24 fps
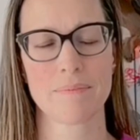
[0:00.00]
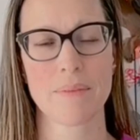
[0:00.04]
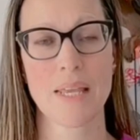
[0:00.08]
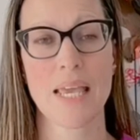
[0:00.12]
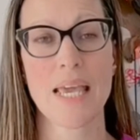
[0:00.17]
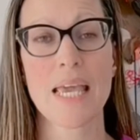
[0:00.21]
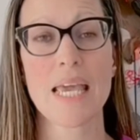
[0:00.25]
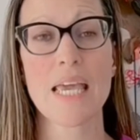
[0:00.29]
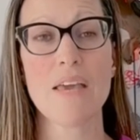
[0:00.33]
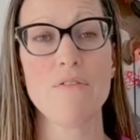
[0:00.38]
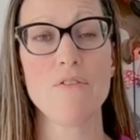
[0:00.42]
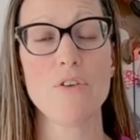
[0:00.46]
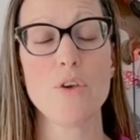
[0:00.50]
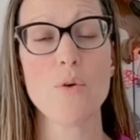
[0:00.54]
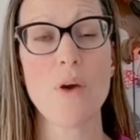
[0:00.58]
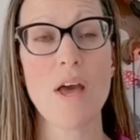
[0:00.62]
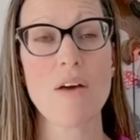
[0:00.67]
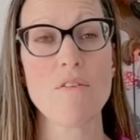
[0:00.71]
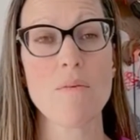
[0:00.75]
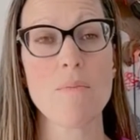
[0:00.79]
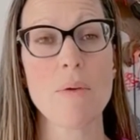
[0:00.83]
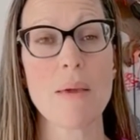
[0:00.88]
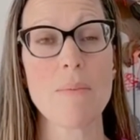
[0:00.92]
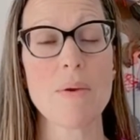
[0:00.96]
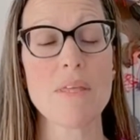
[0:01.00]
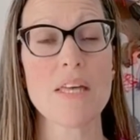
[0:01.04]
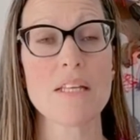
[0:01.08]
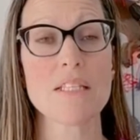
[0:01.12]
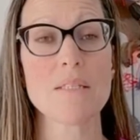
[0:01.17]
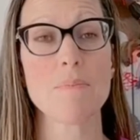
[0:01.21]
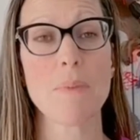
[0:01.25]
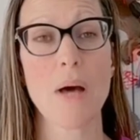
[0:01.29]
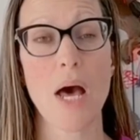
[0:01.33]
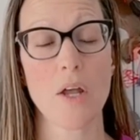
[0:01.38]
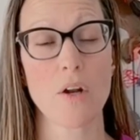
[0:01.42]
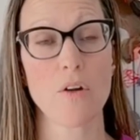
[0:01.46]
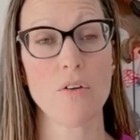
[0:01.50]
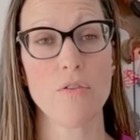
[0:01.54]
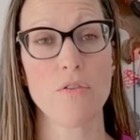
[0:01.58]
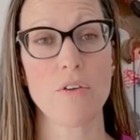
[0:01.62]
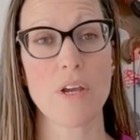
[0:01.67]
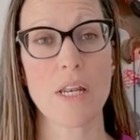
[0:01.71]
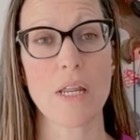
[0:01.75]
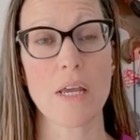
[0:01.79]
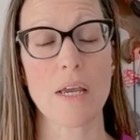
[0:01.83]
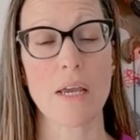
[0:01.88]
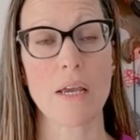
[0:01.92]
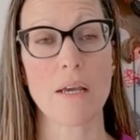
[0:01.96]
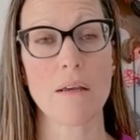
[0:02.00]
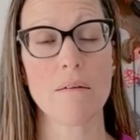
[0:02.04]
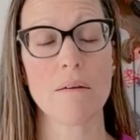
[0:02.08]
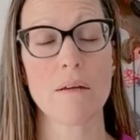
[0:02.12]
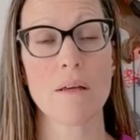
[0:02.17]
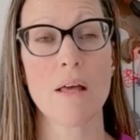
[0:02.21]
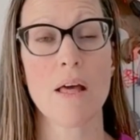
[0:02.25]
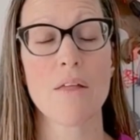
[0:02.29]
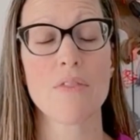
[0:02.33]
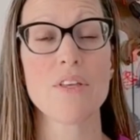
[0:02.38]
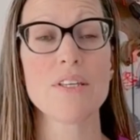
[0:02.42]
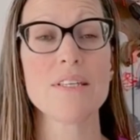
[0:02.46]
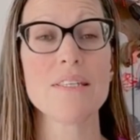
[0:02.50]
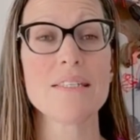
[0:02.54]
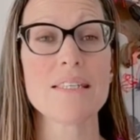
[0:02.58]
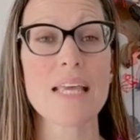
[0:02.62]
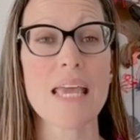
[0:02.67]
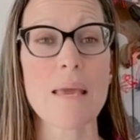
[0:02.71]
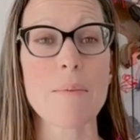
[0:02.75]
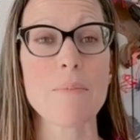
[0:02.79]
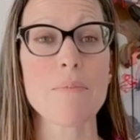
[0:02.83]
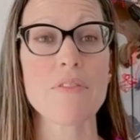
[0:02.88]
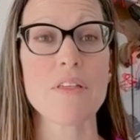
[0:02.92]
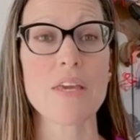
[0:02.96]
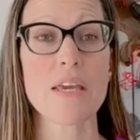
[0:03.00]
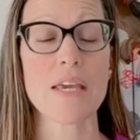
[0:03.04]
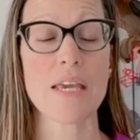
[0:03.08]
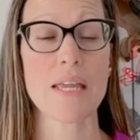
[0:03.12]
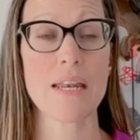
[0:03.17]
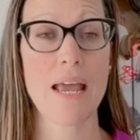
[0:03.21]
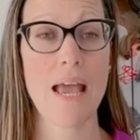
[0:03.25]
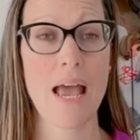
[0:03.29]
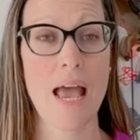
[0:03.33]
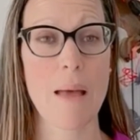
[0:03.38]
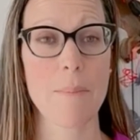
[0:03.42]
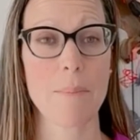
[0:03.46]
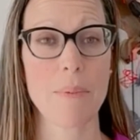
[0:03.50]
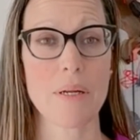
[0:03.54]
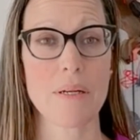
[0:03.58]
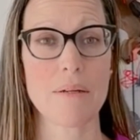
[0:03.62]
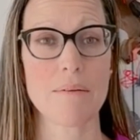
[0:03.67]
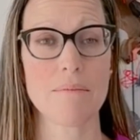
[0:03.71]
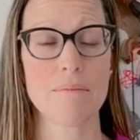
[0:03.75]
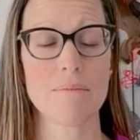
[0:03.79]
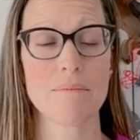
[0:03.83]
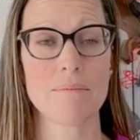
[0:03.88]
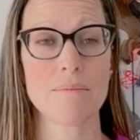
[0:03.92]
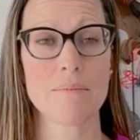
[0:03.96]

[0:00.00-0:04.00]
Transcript: If you have a baby that's bottle feeding, the same thing can happen.